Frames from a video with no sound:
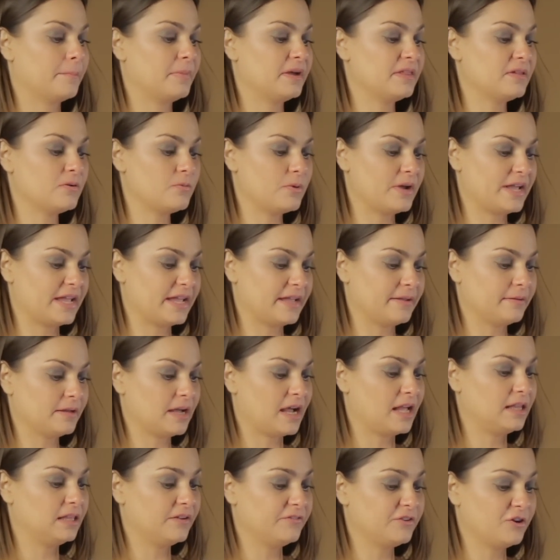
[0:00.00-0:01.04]
By the way,
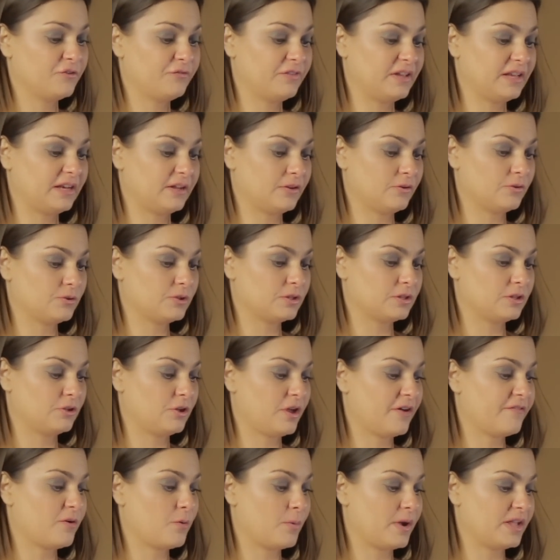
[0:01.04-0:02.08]
I love your videos.
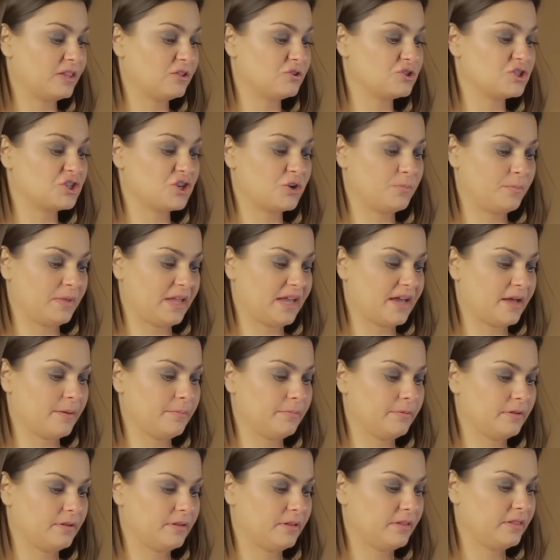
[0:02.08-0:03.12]
You have a way to cheer me up.
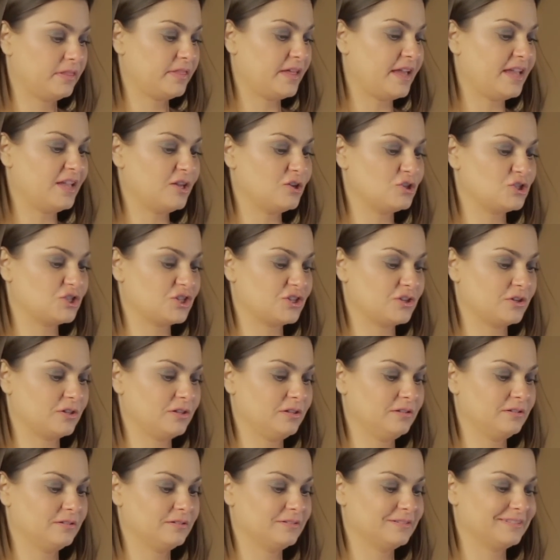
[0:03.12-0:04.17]
Thank you,
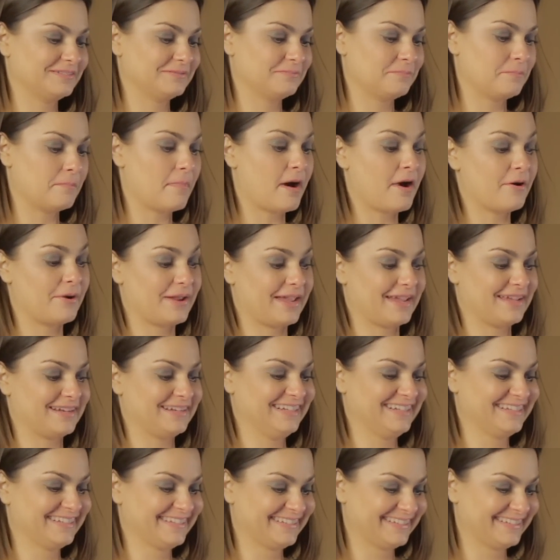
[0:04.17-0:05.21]
Jill. Marianne.